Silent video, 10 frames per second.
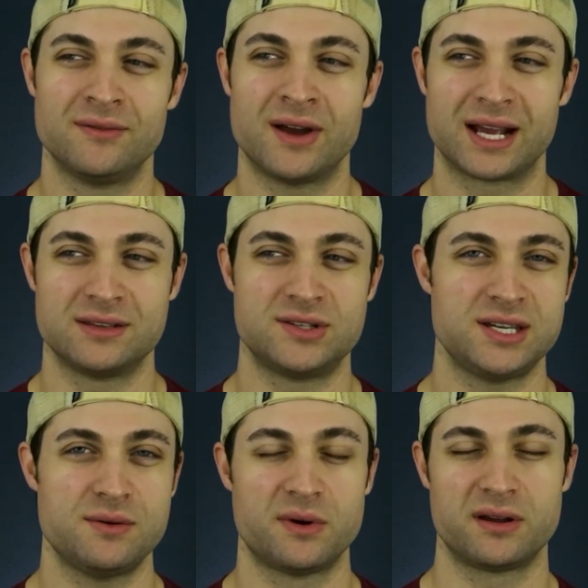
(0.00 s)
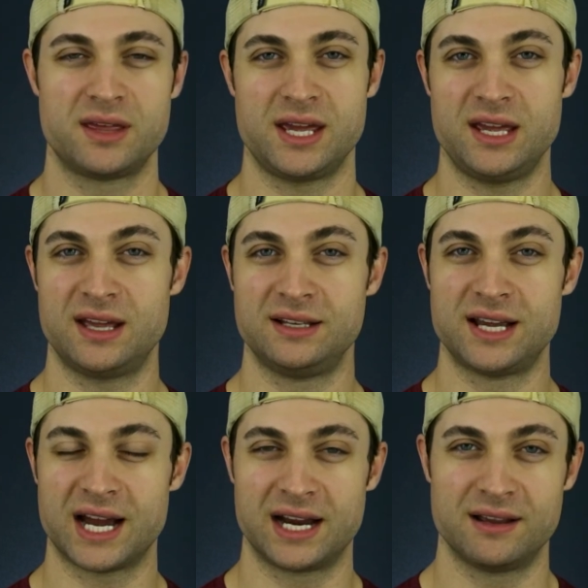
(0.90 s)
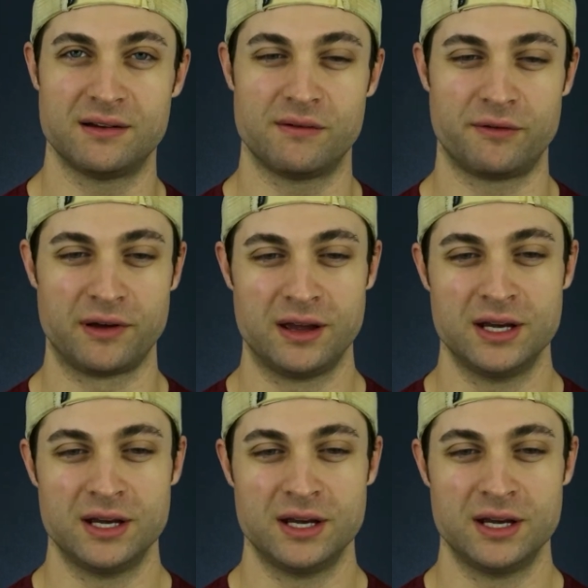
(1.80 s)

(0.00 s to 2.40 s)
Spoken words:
I could see where they had kind of